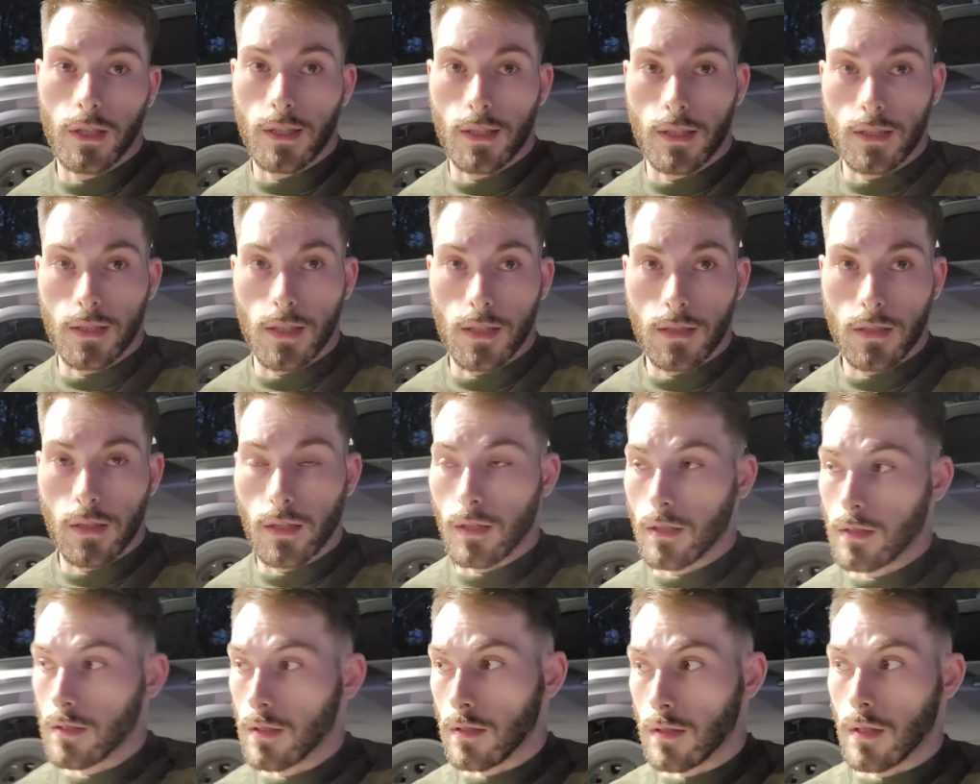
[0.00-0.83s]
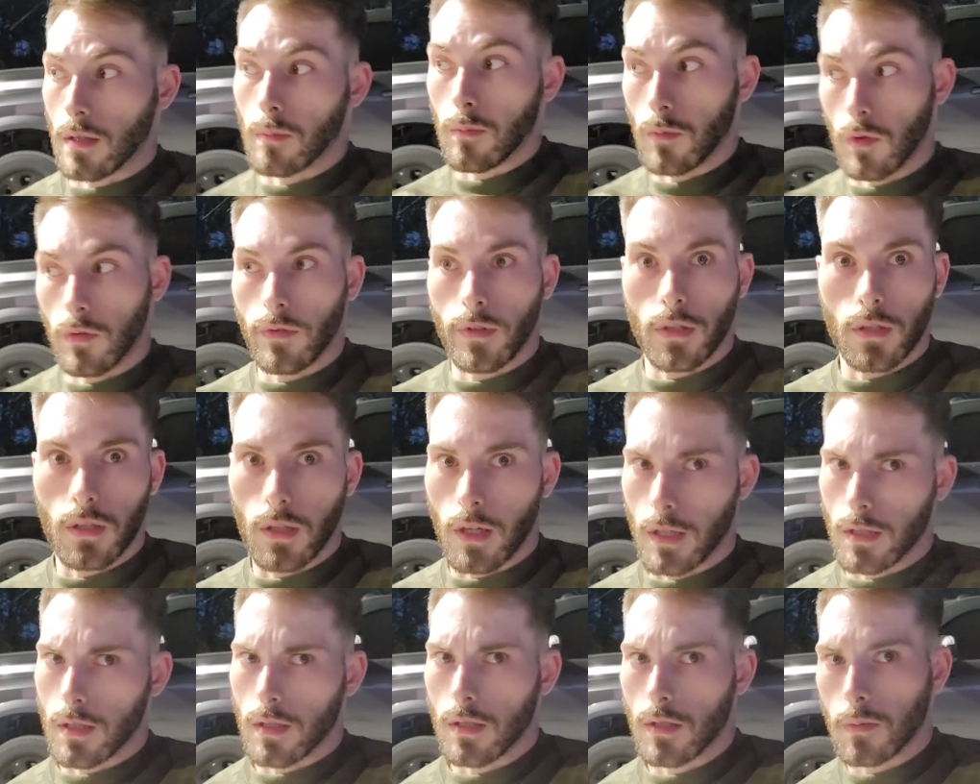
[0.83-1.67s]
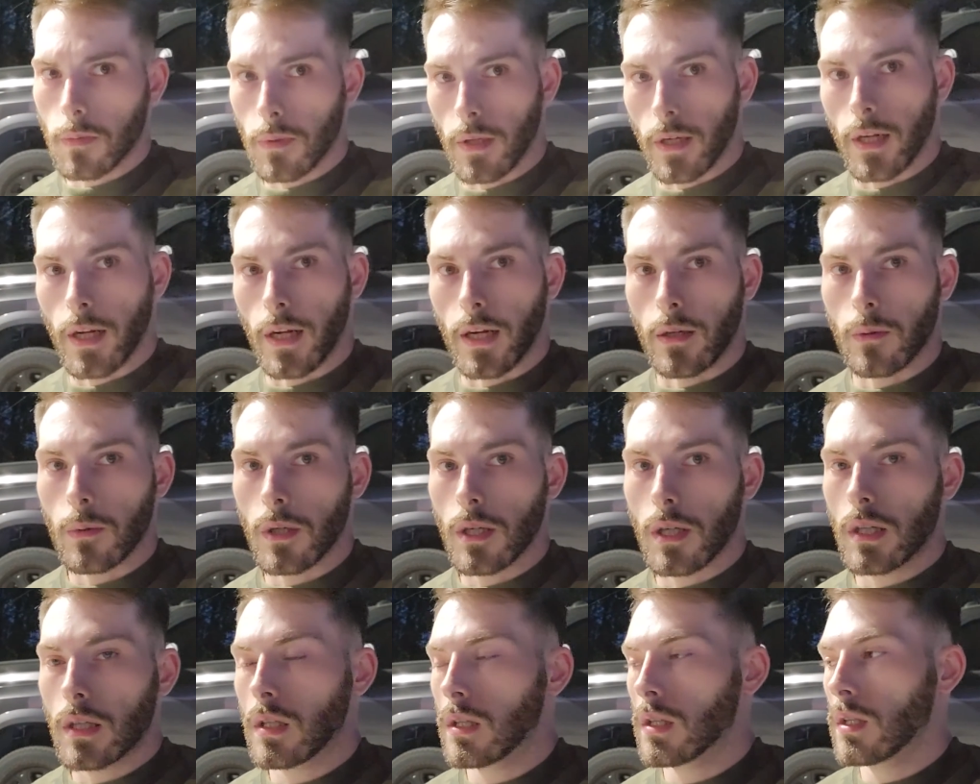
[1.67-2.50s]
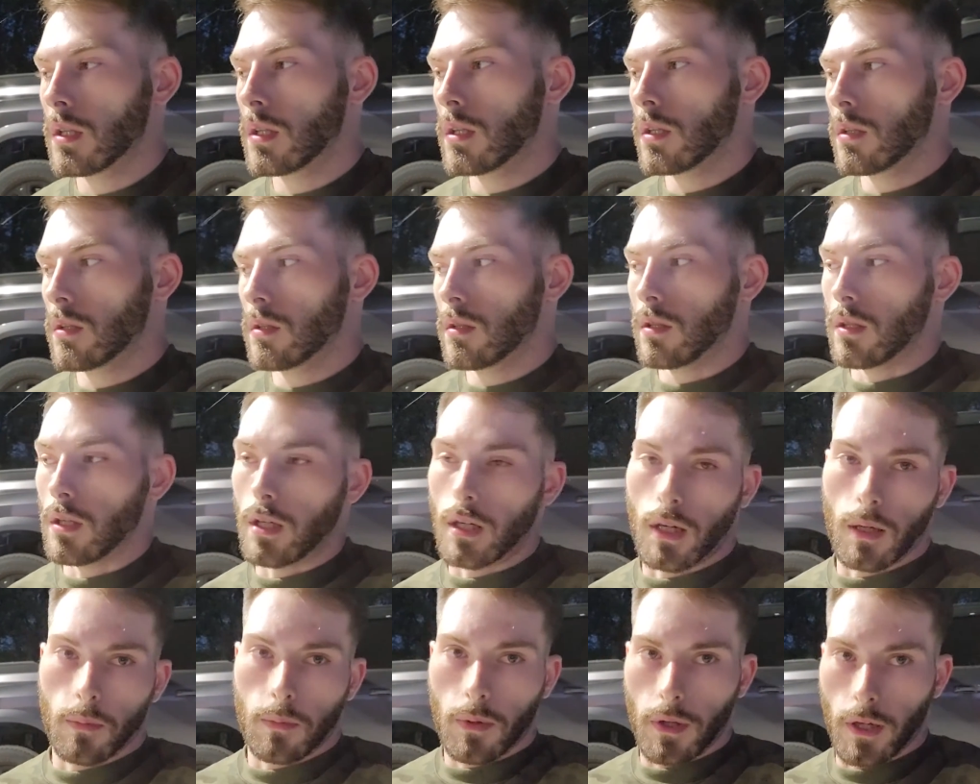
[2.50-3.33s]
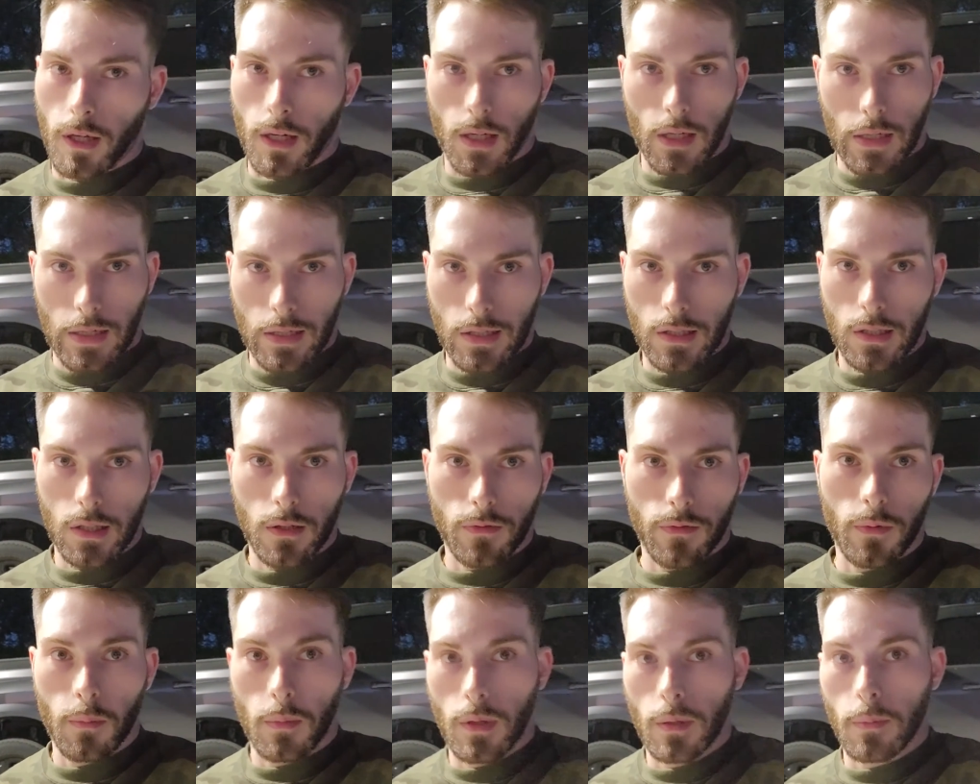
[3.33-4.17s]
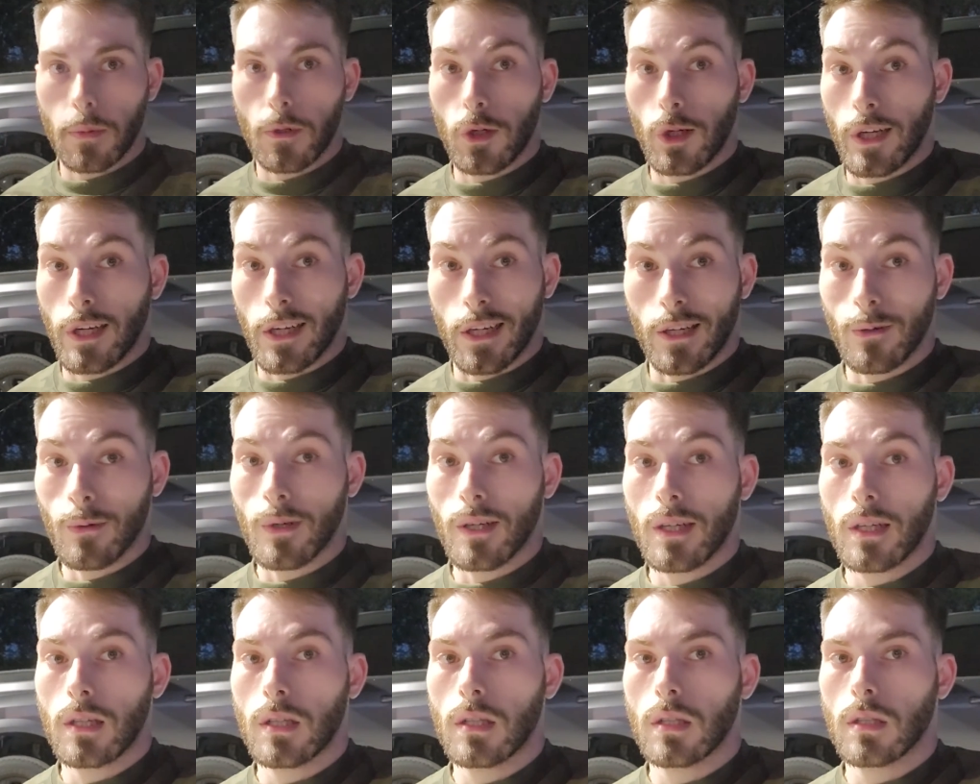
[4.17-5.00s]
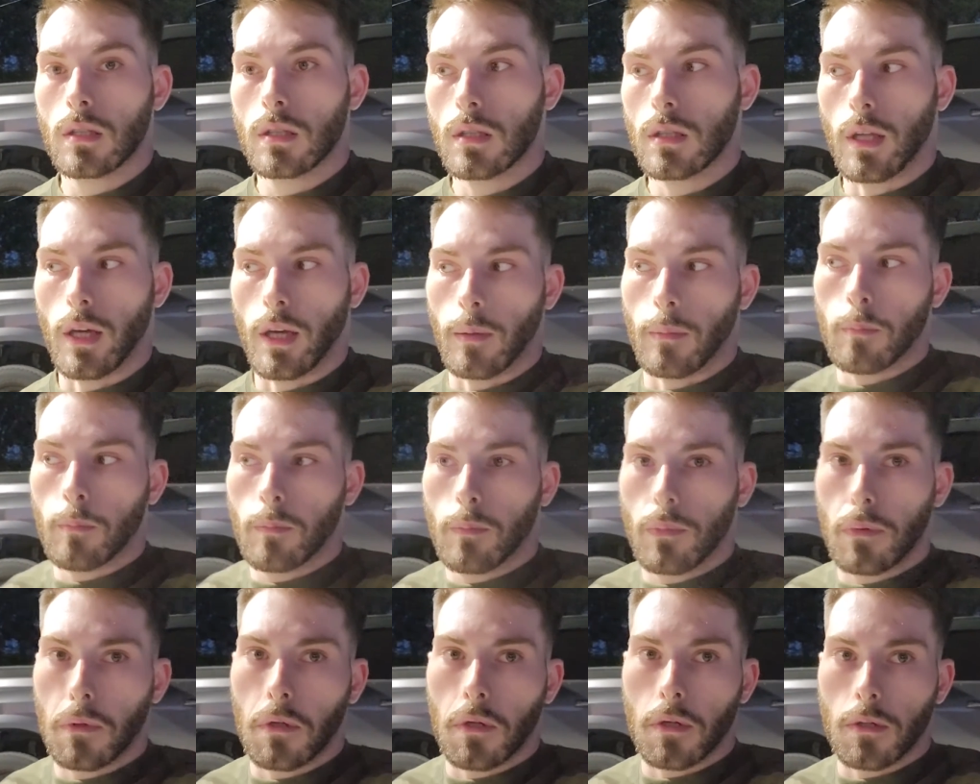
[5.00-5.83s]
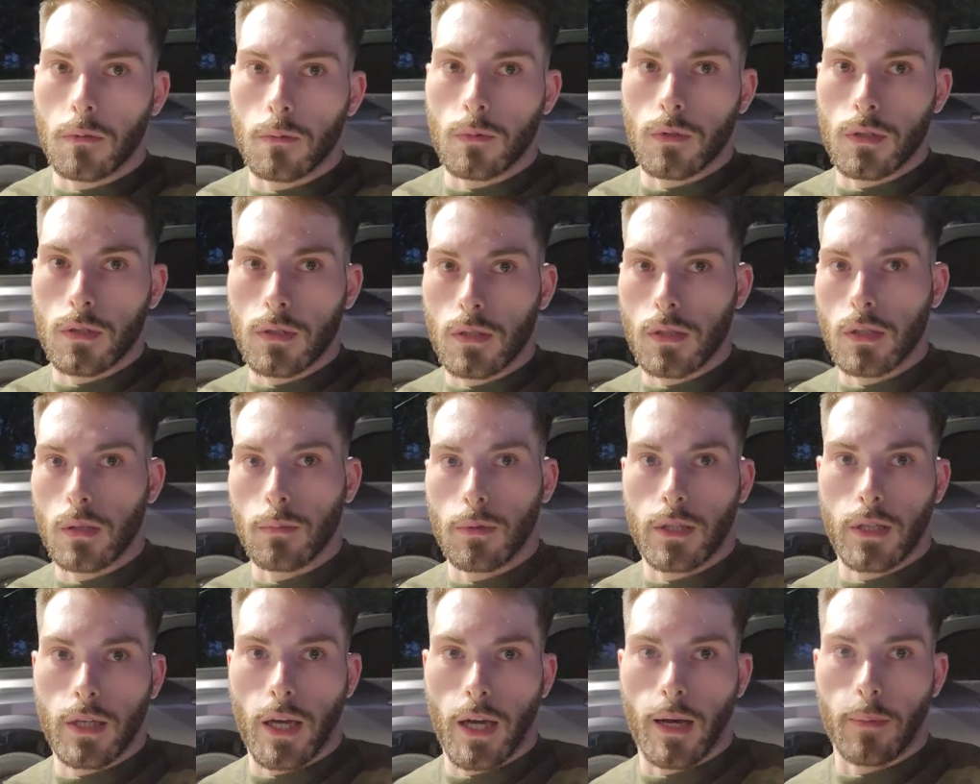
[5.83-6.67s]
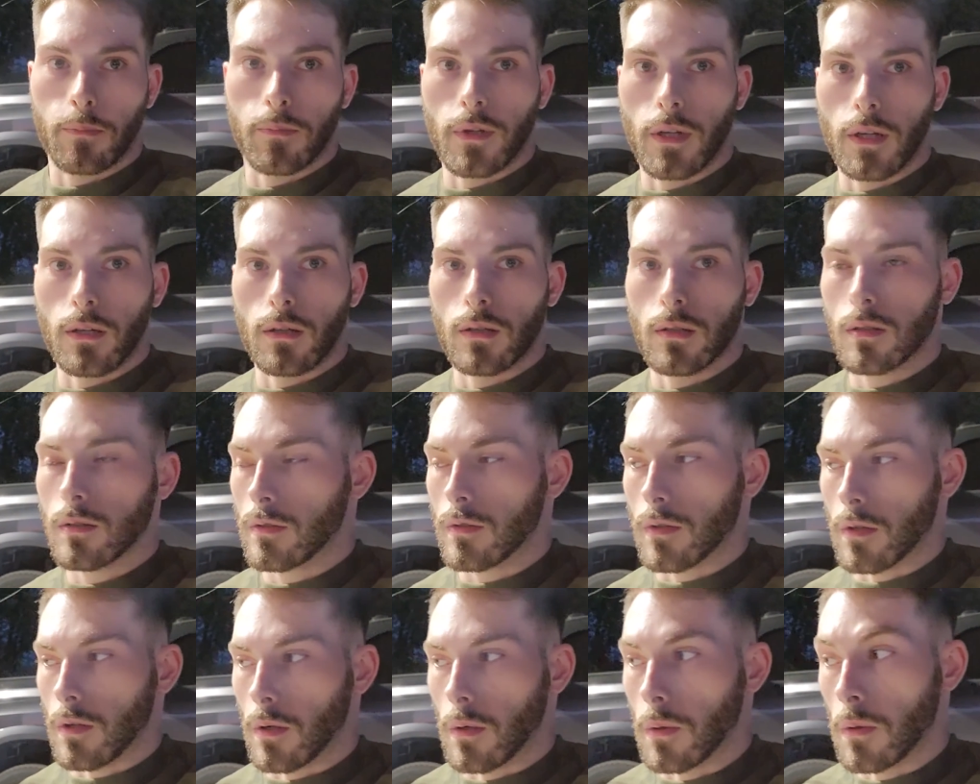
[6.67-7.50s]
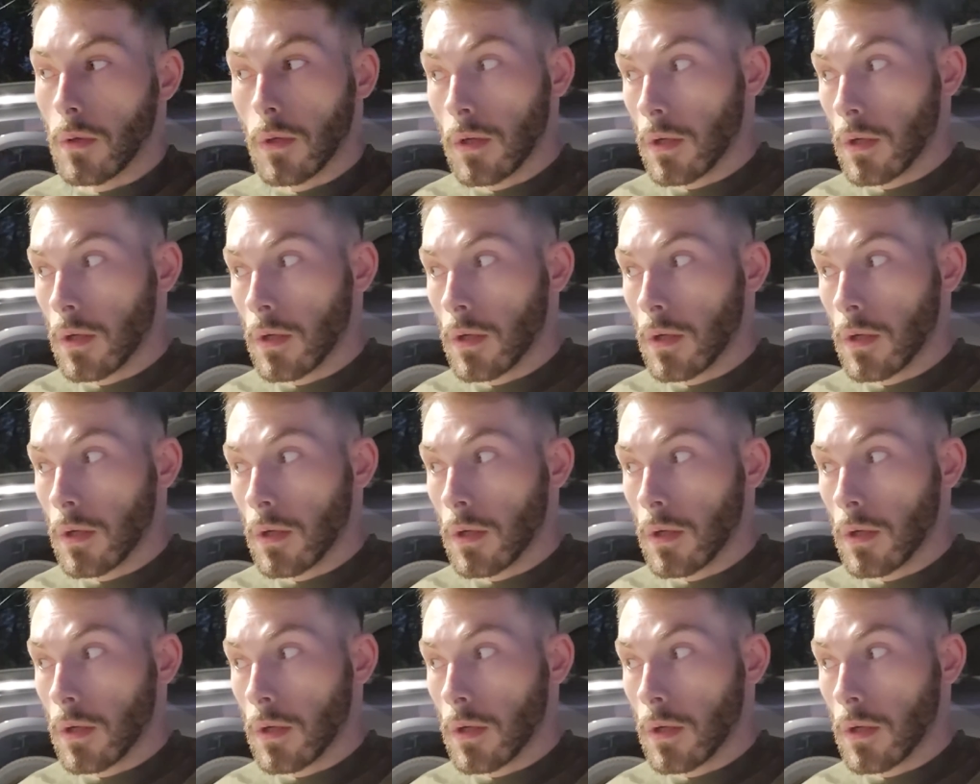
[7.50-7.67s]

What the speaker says: existing, since I'm moving the license plate anyway, and I plan on getting a different bumper anyway. That plug was gonna be capped in it, so